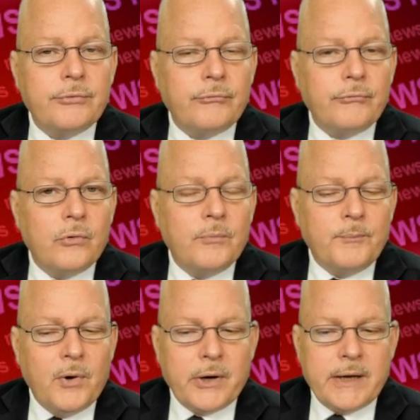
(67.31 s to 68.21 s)
through
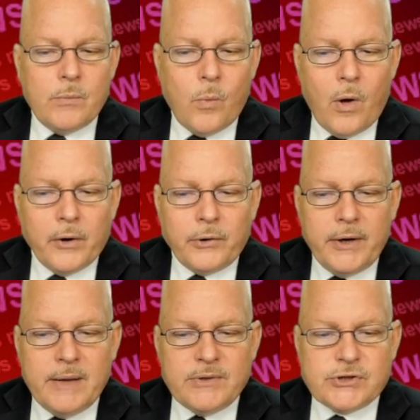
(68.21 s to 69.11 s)
murky
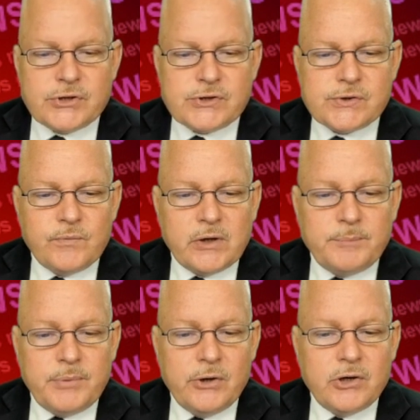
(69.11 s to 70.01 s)
water, images of what
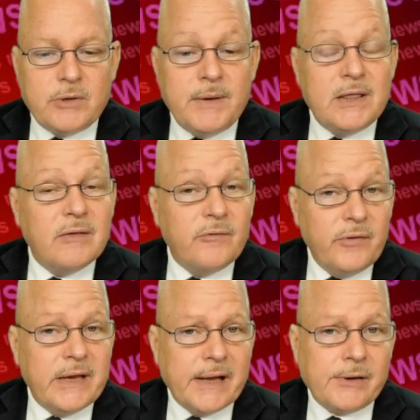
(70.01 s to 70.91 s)
appeared to be the
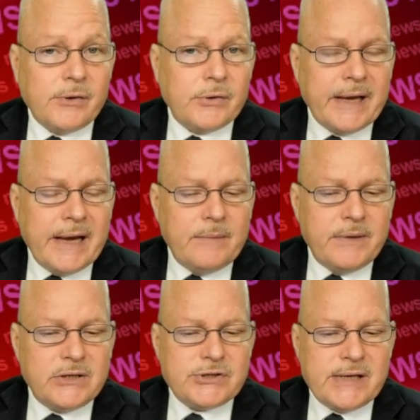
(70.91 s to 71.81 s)
vehicle can
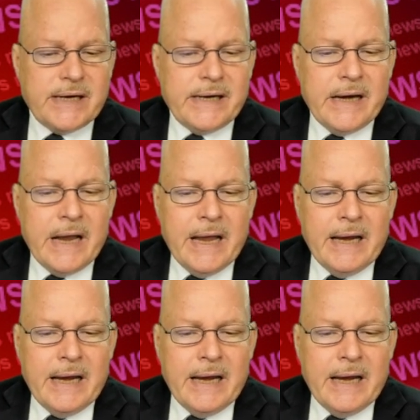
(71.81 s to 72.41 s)
be seen.